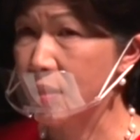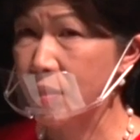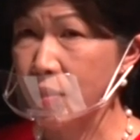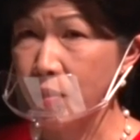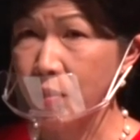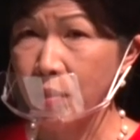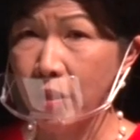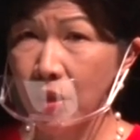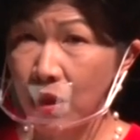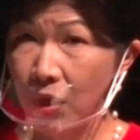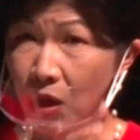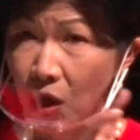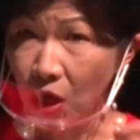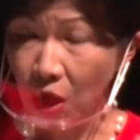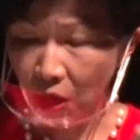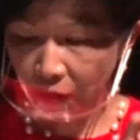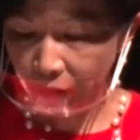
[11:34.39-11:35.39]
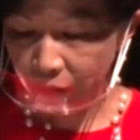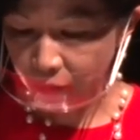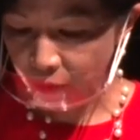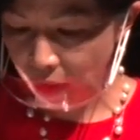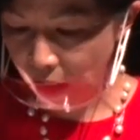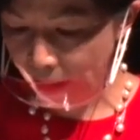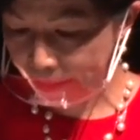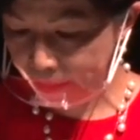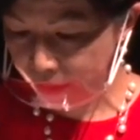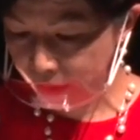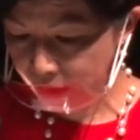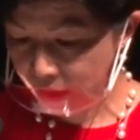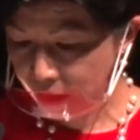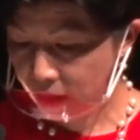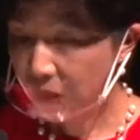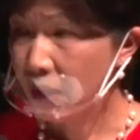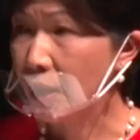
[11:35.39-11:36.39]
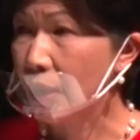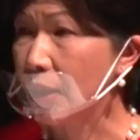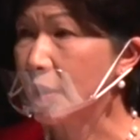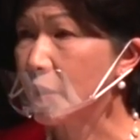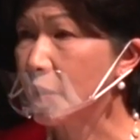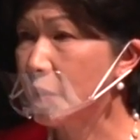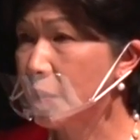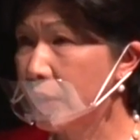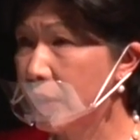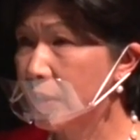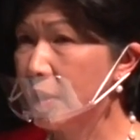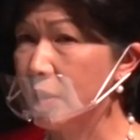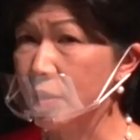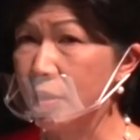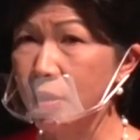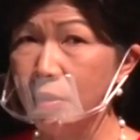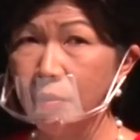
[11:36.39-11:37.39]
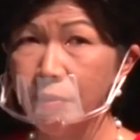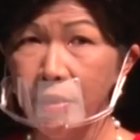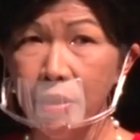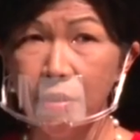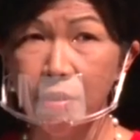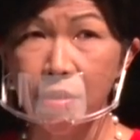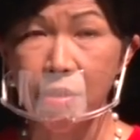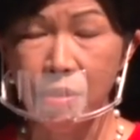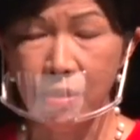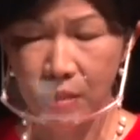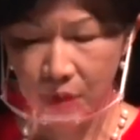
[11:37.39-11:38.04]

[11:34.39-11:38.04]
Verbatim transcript: to off ramp and quit their careers